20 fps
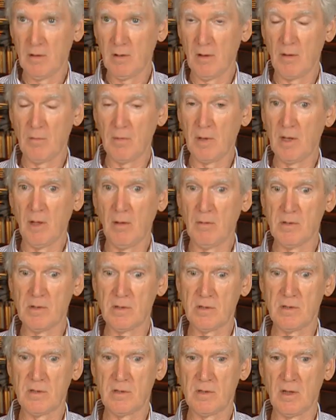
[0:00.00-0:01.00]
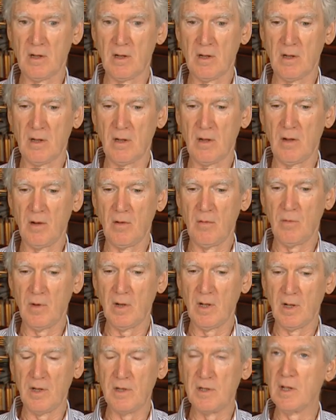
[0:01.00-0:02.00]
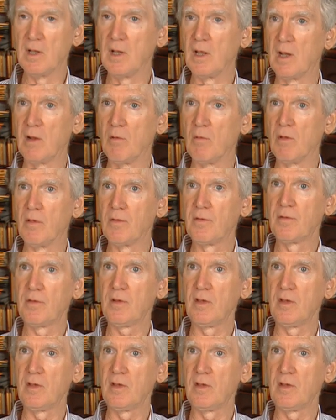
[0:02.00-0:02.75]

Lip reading: I mean, that was really dealing with